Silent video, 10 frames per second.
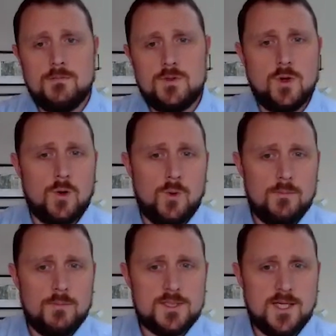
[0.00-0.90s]
dark
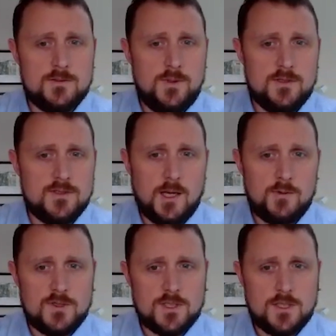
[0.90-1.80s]
web assessment,
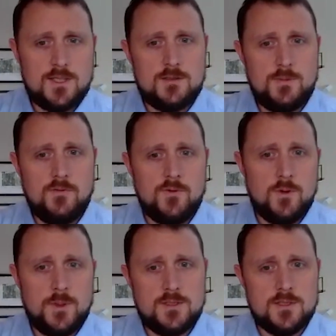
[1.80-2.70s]
cyber risk assessment of your
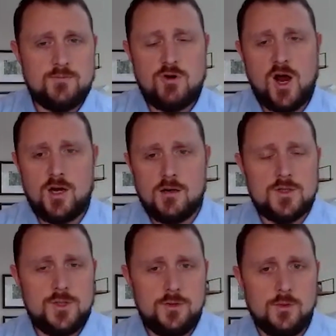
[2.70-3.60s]
business prior
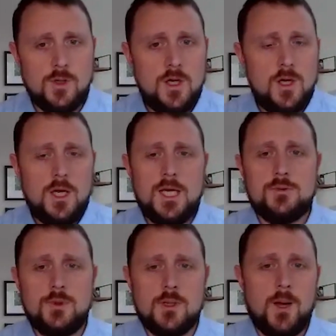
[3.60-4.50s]
to
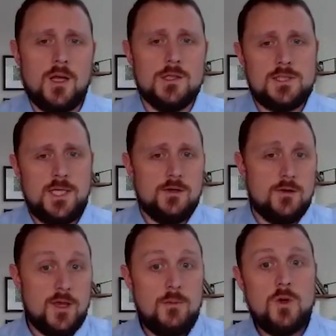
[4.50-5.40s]
issuing the policy? And are
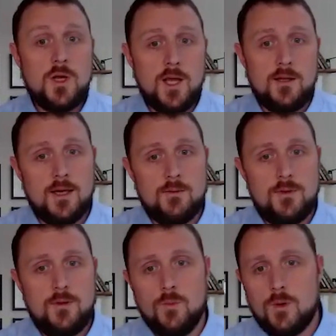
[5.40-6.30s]
they communicating that
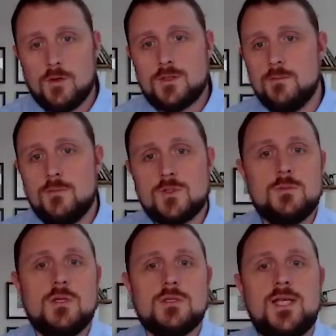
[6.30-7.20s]
with you? What are some
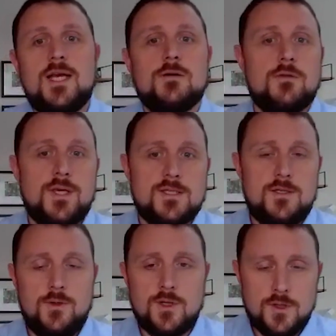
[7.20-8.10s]
of the standard things that
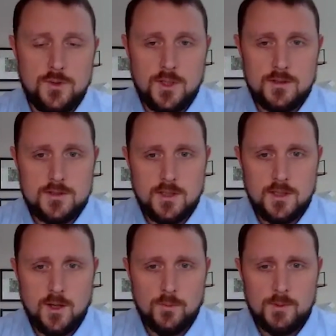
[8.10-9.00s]
you can do to
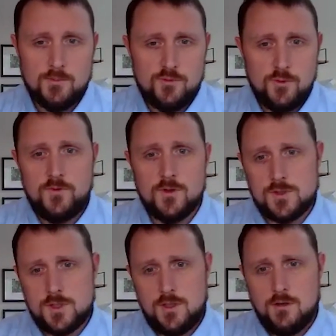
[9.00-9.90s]
help improve your
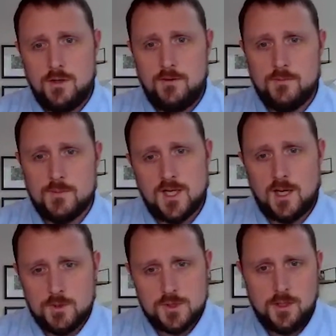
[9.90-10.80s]
security from a
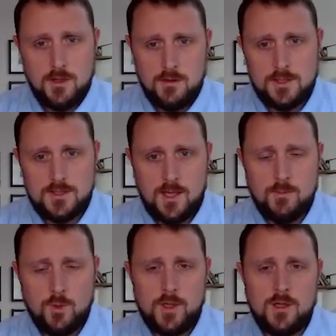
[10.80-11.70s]
cybersecurity
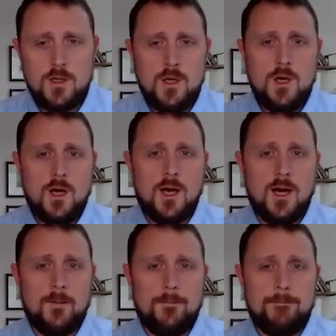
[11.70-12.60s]
standpoint?
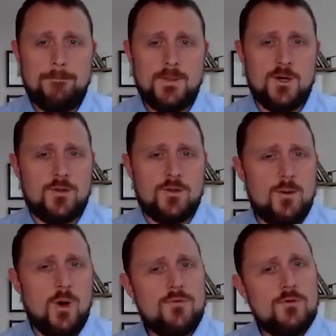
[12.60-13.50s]
And are they
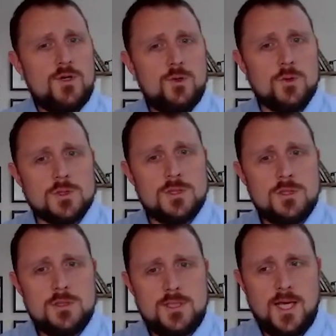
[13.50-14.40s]
offering tools
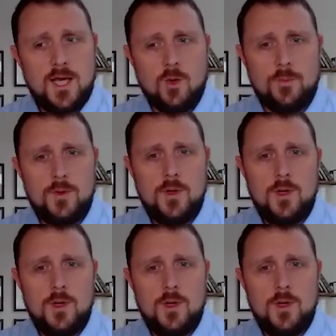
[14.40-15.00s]
to help